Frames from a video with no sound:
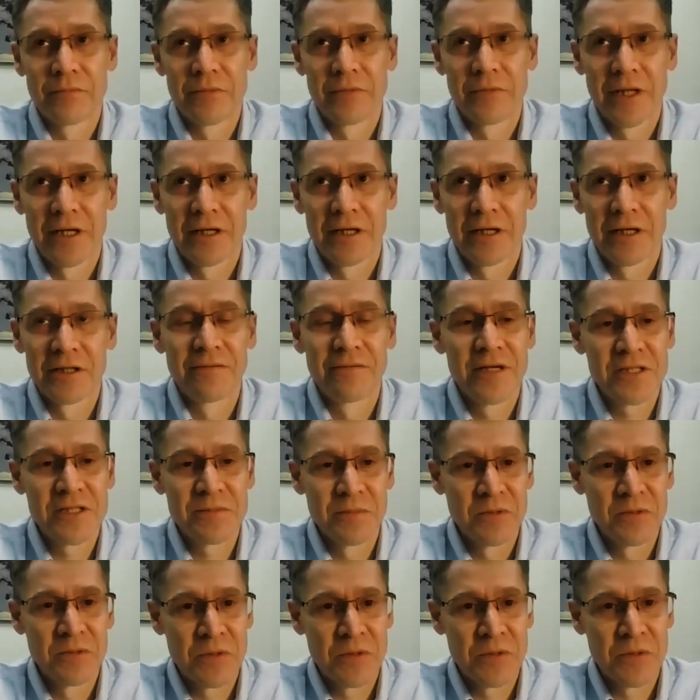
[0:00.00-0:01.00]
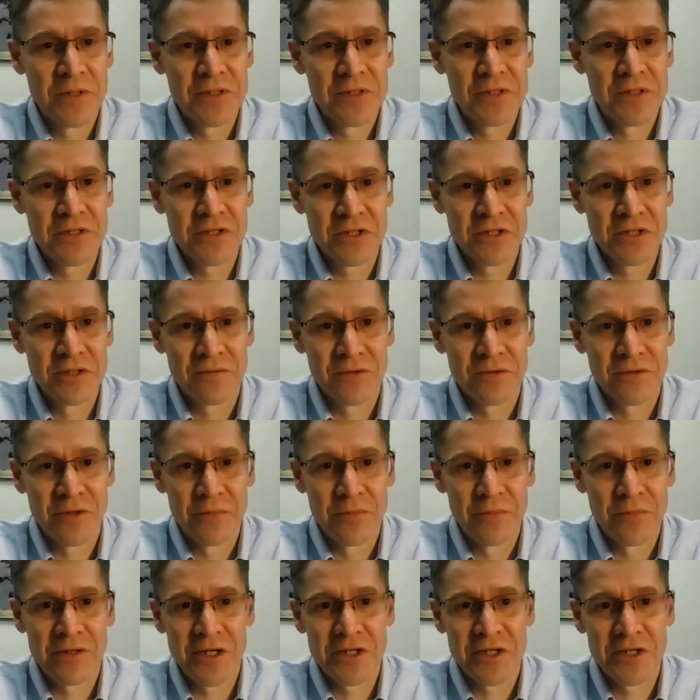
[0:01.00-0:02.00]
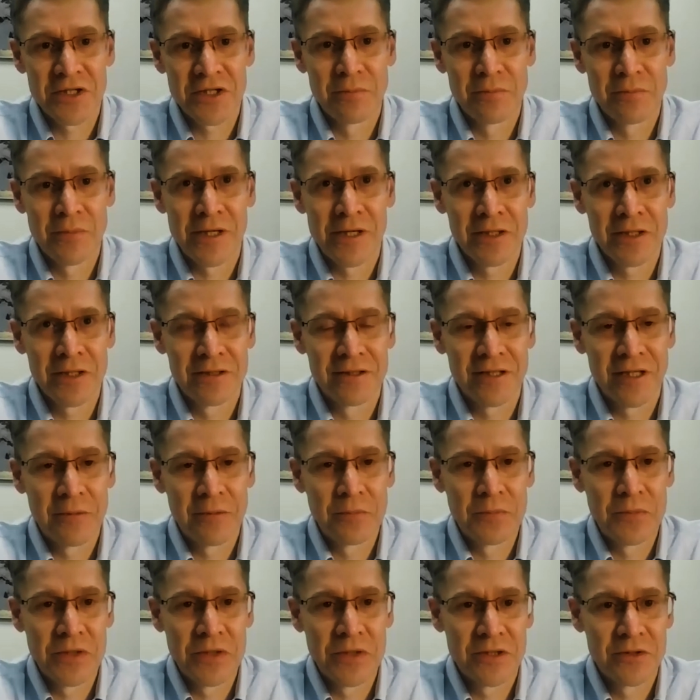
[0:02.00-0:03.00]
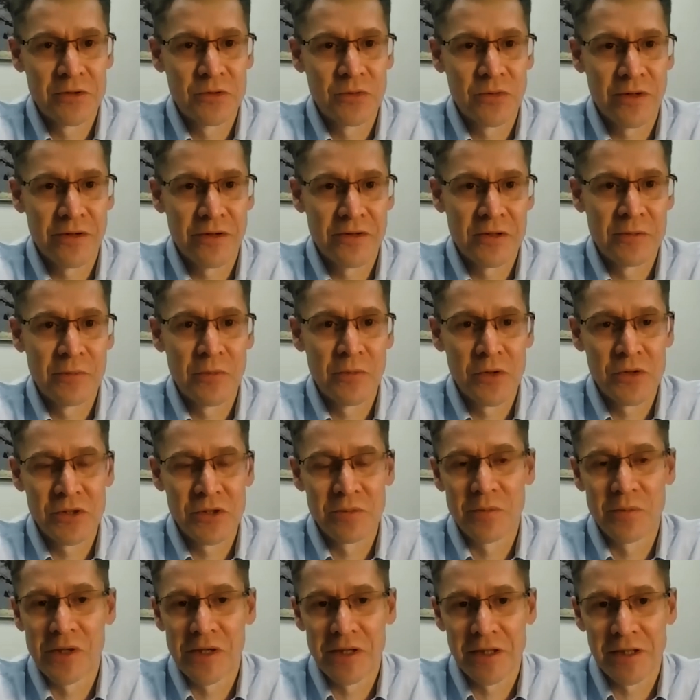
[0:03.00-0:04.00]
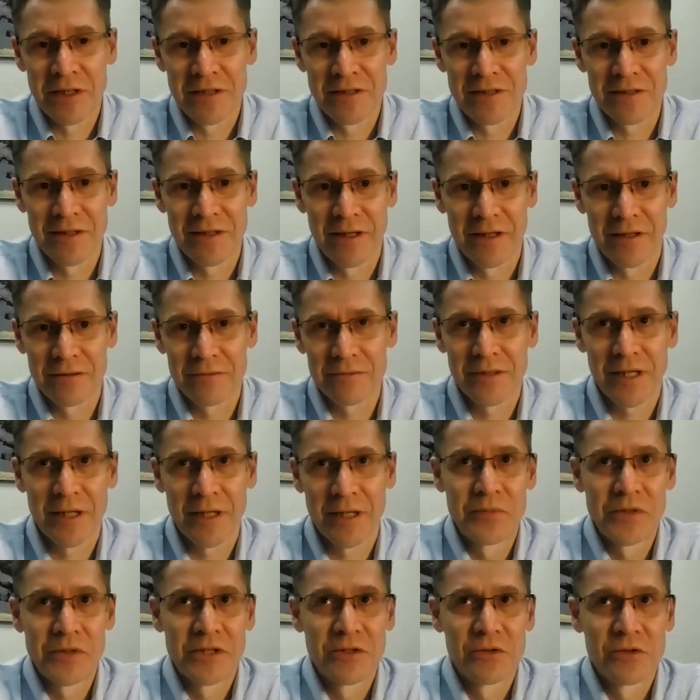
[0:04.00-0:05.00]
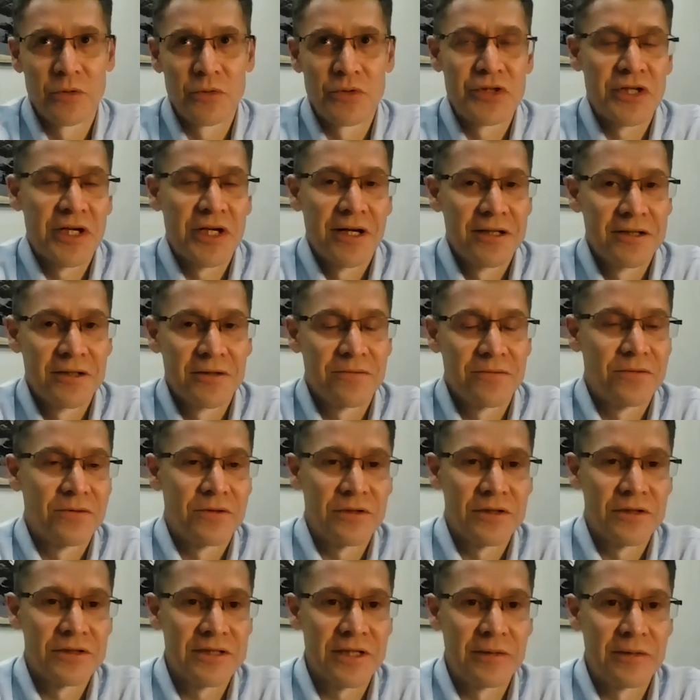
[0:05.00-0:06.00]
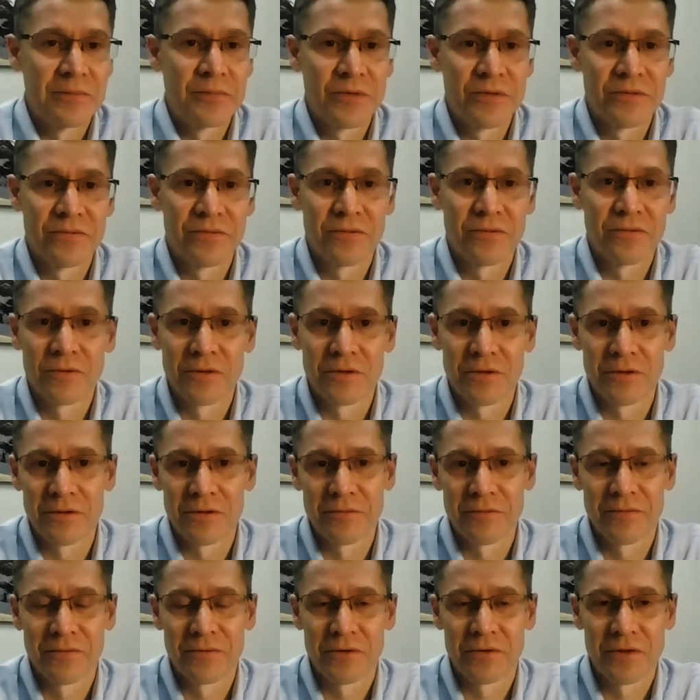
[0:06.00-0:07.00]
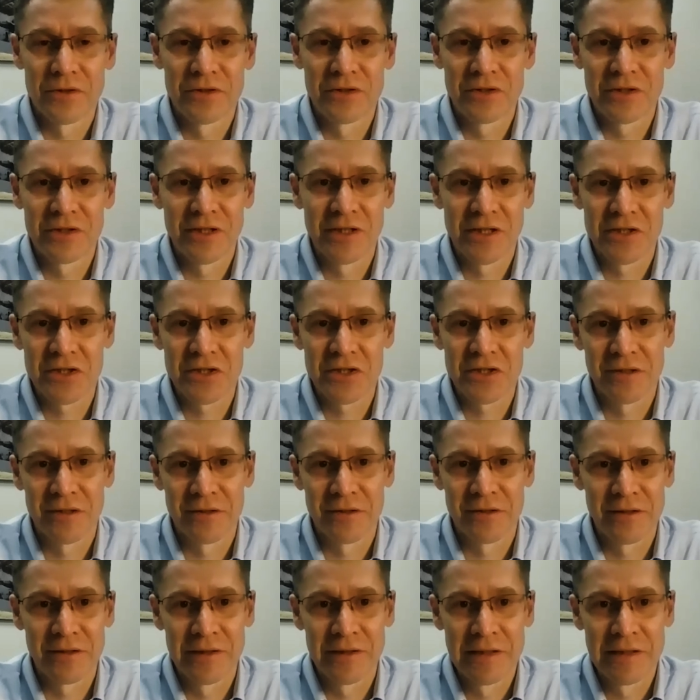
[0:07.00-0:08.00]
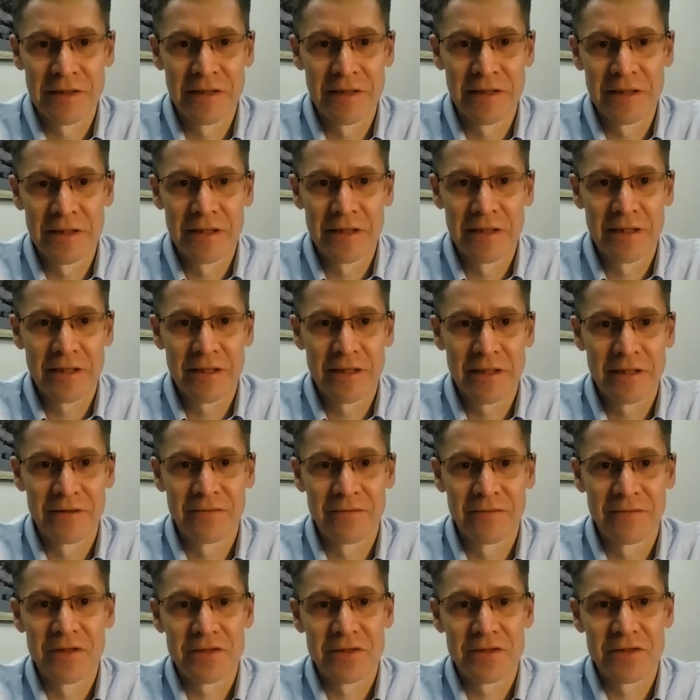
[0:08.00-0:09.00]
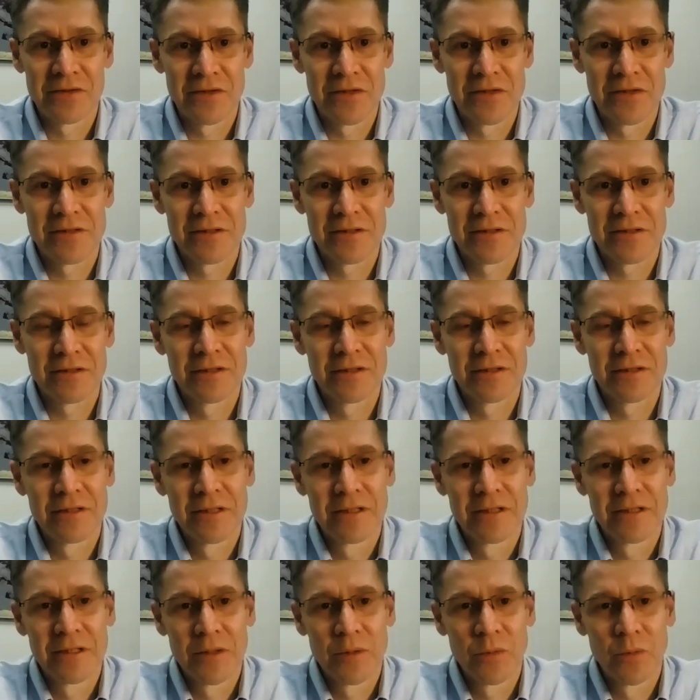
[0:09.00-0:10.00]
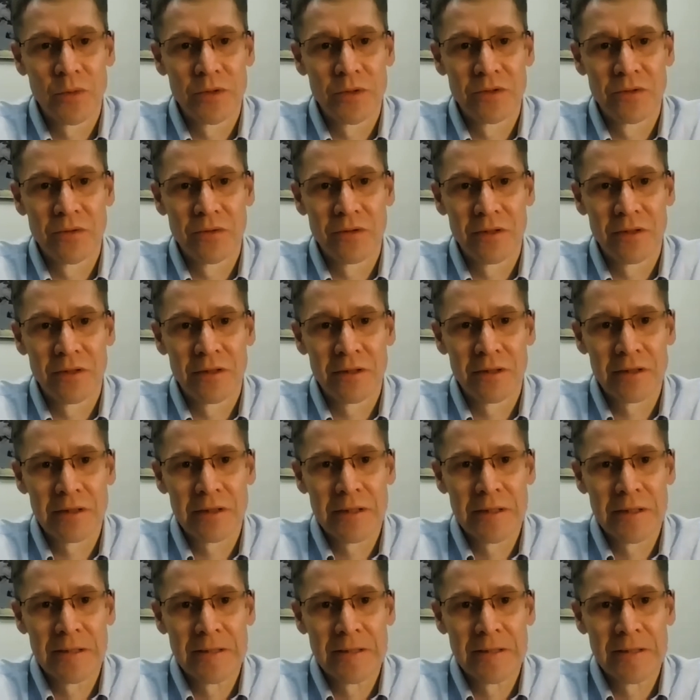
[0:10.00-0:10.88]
like investment proposition from the Russian market compared to other emerging markets, like compared to China, for example, for international investors? What do you think?